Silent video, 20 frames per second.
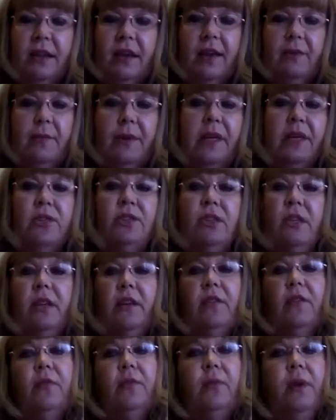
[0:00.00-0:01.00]
have been
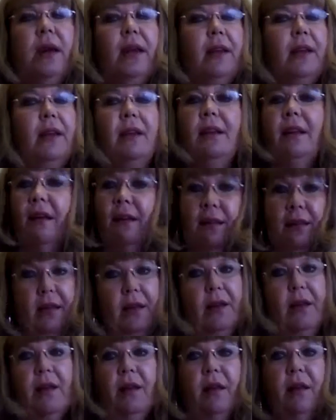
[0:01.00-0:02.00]
achieved by
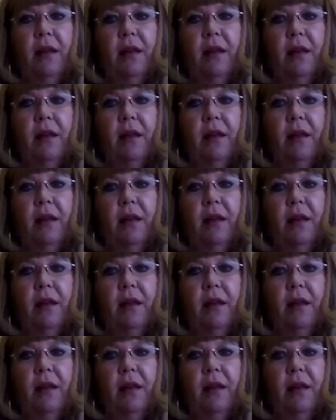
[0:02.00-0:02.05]
nothing